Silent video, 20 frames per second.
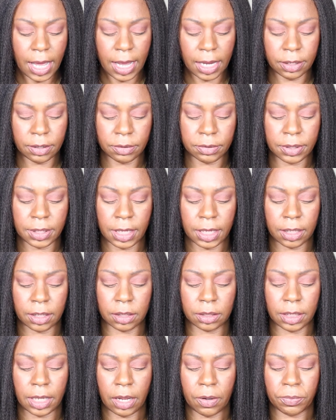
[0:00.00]
I don't
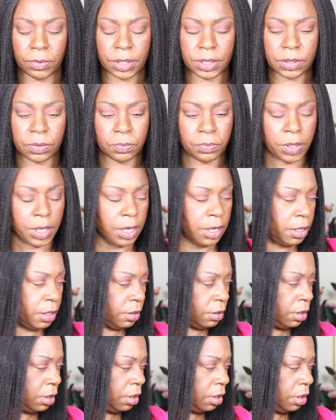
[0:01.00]
think now what's
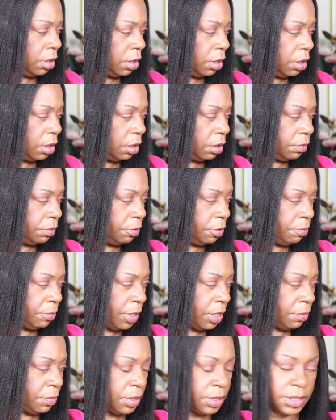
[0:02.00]
weird, well
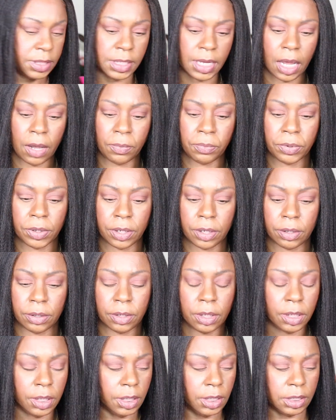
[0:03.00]
maybe it's not
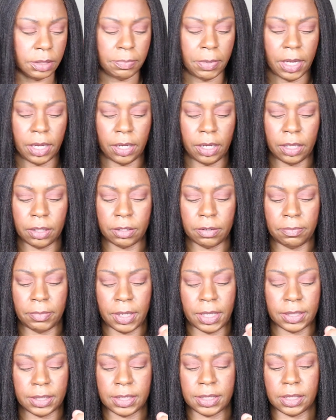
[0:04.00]
weird, is my other
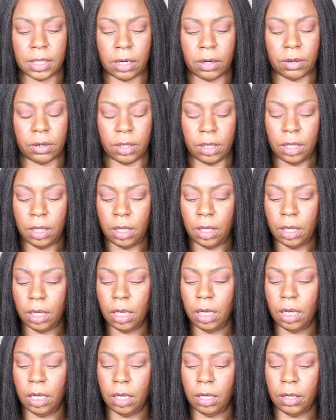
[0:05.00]
Mancera,
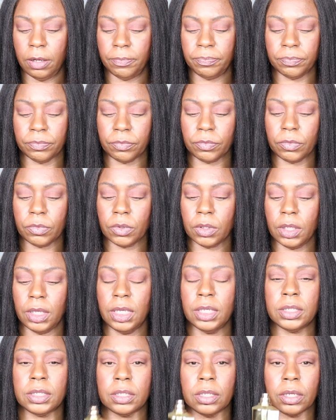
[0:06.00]
um,
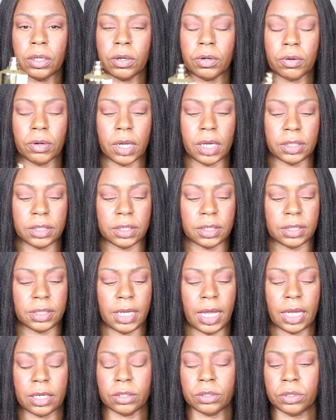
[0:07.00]
Instant Crush is
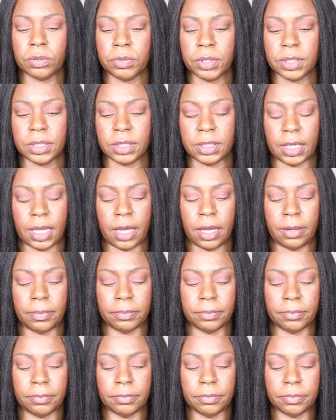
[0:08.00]
not a twist top.
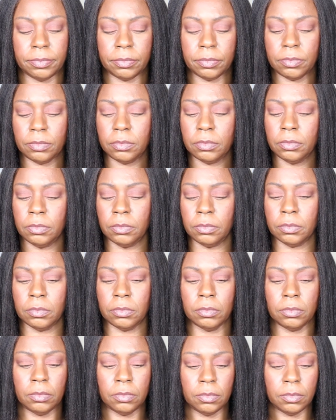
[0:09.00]

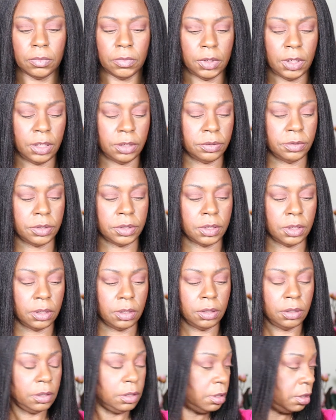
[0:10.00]
Hmm,
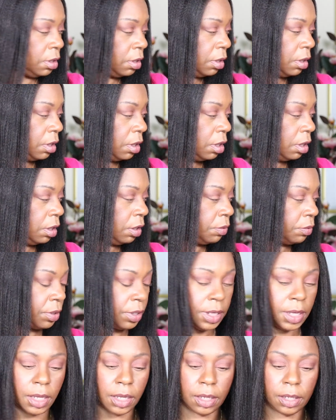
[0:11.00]
interesting.
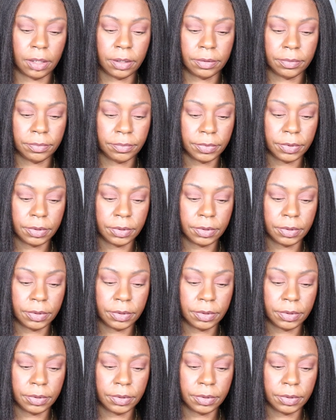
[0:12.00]
Okay.